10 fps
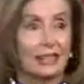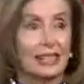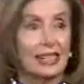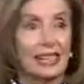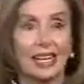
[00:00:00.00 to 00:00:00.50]

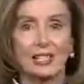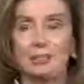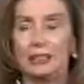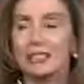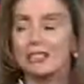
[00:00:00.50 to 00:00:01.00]
He has
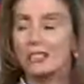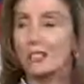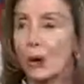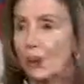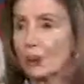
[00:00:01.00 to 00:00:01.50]
been
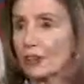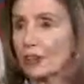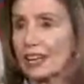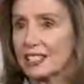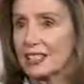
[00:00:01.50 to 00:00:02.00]
so
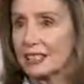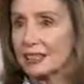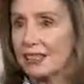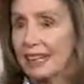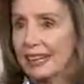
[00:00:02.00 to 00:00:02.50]

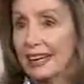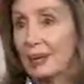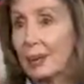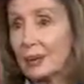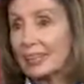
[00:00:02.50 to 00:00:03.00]
progressive.
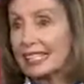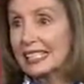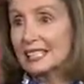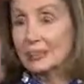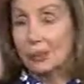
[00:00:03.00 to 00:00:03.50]
And when we did the